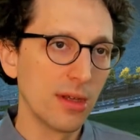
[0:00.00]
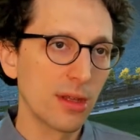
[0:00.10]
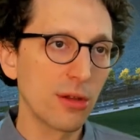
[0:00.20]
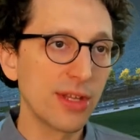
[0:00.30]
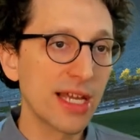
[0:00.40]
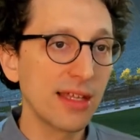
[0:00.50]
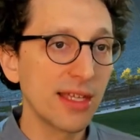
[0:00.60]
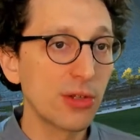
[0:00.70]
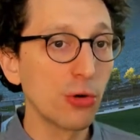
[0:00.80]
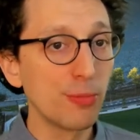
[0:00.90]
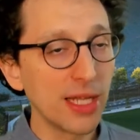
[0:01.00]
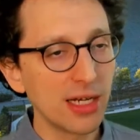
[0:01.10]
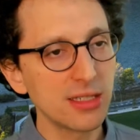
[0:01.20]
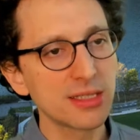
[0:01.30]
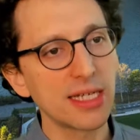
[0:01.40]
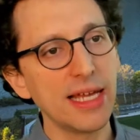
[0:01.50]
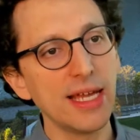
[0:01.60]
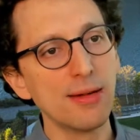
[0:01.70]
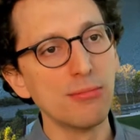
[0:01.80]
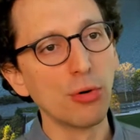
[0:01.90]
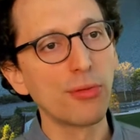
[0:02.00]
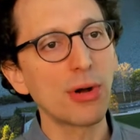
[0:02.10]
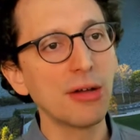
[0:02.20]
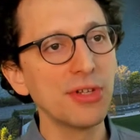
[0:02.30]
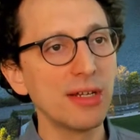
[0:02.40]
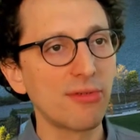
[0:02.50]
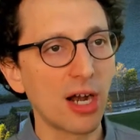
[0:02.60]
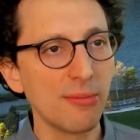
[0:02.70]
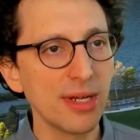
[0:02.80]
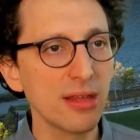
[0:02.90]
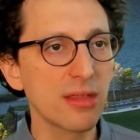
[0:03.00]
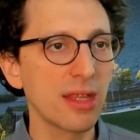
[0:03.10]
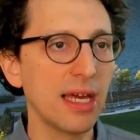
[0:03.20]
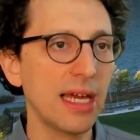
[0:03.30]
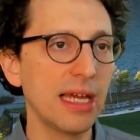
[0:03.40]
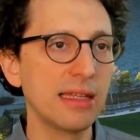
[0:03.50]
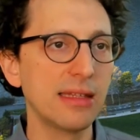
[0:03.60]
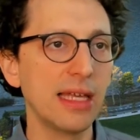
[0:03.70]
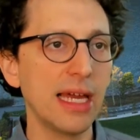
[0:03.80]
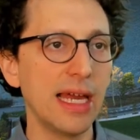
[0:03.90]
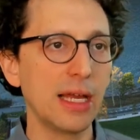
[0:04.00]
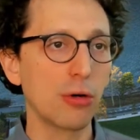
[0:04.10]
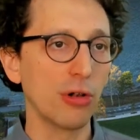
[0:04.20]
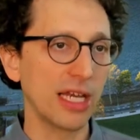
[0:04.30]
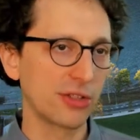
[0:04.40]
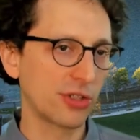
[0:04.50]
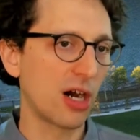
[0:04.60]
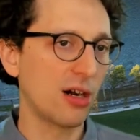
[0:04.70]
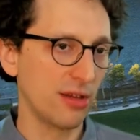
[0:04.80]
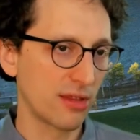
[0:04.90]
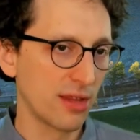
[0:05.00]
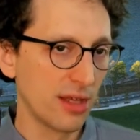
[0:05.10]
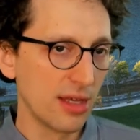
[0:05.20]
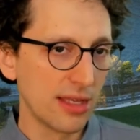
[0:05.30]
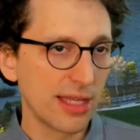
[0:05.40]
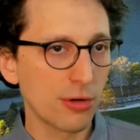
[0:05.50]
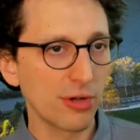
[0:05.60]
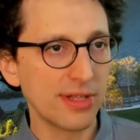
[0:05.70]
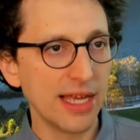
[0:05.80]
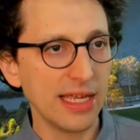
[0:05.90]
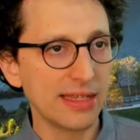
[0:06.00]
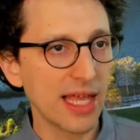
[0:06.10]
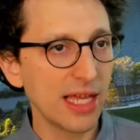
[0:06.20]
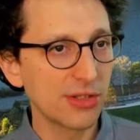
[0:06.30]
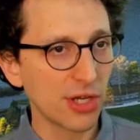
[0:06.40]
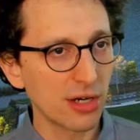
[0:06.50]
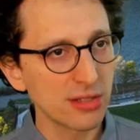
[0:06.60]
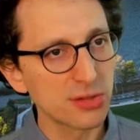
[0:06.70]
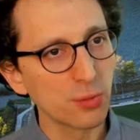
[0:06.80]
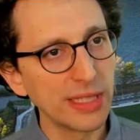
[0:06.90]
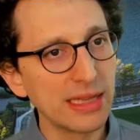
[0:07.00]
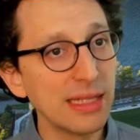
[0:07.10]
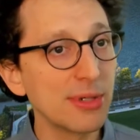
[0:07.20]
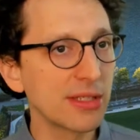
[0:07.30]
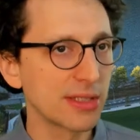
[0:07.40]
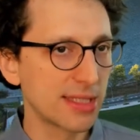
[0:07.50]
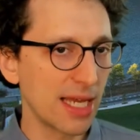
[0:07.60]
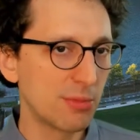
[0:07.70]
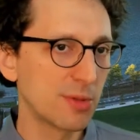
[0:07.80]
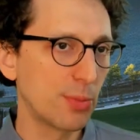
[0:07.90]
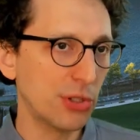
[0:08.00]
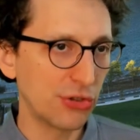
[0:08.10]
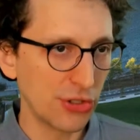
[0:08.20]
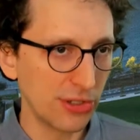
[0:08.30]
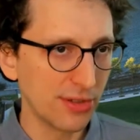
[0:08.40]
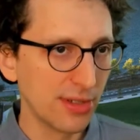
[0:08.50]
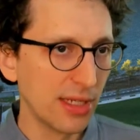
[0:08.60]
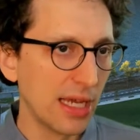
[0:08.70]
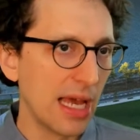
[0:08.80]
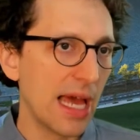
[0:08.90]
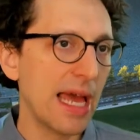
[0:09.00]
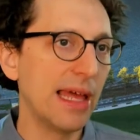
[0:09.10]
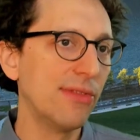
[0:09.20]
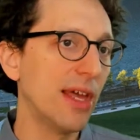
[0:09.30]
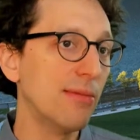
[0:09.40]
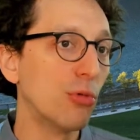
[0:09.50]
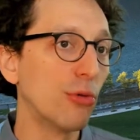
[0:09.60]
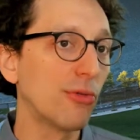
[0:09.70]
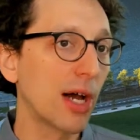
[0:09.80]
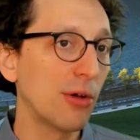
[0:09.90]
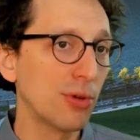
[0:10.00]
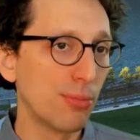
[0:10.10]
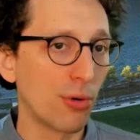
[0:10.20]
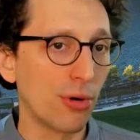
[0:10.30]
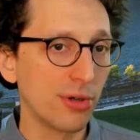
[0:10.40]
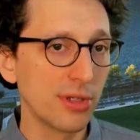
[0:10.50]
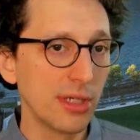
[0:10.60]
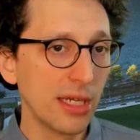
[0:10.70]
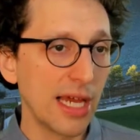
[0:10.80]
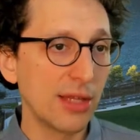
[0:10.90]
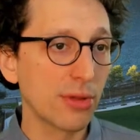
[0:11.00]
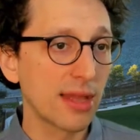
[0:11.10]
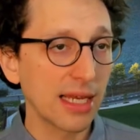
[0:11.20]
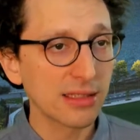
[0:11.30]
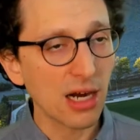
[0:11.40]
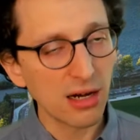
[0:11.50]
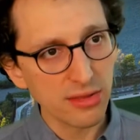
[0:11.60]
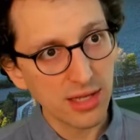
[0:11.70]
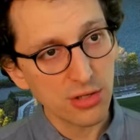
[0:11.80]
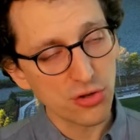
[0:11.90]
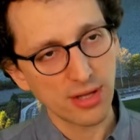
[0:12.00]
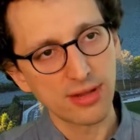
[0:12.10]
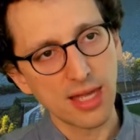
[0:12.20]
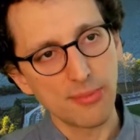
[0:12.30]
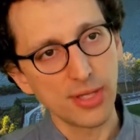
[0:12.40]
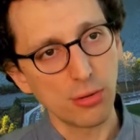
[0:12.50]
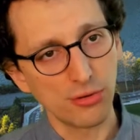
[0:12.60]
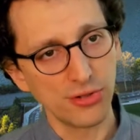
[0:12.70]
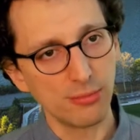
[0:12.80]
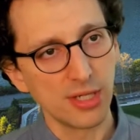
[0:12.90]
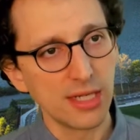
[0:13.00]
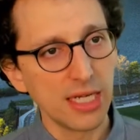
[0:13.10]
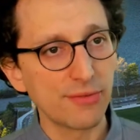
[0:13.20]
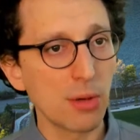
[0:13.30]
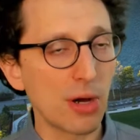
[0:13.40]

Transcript: So the 2 players move around the environment and collect cards. They take turns with limited steps per turn, and they move around the board, and to select cards, they're just stepping on them. If